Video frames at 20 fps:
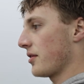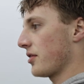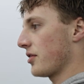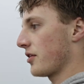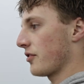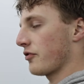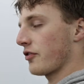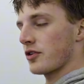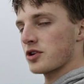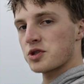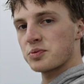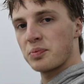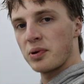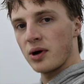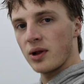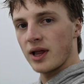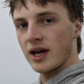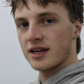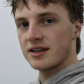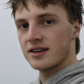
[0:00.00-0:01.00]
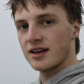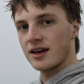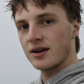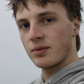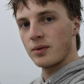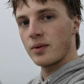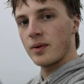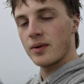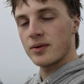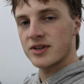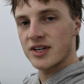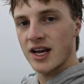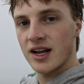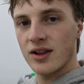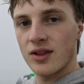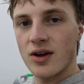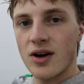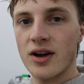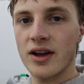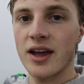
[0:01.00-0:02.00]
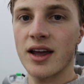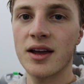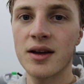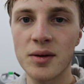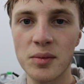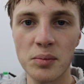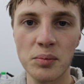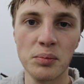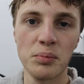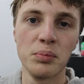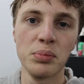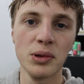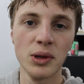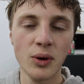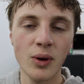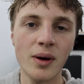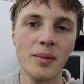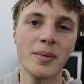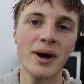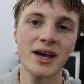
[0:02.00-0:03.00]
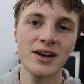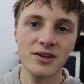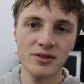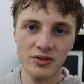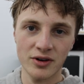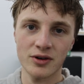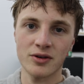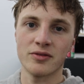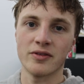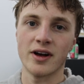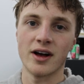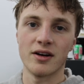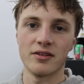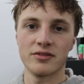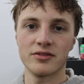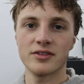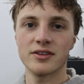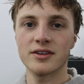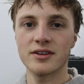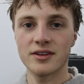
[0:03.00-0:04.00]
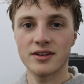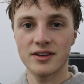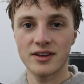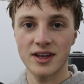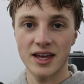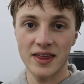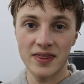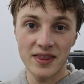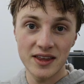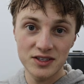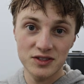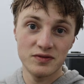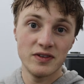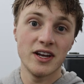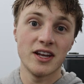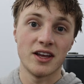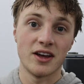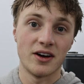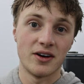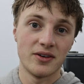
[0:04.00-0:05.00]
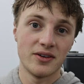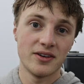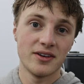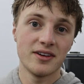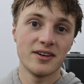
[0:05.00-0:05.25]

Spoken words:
the first pull I did when we were data logging blew up my diverter valve in this video.